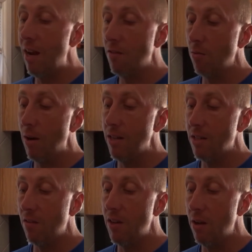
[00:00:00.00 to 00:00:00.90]
I have to write
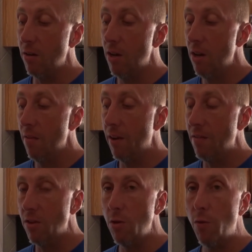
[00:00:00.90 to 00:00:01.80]
stuff down that I
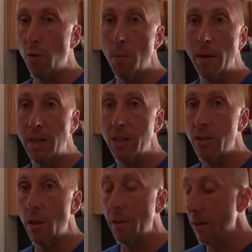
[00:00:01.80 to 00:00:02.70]
have to do for my
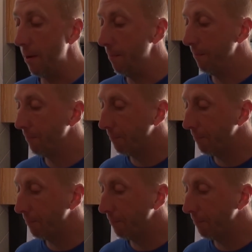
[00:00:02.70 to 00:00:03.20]
kids all the time.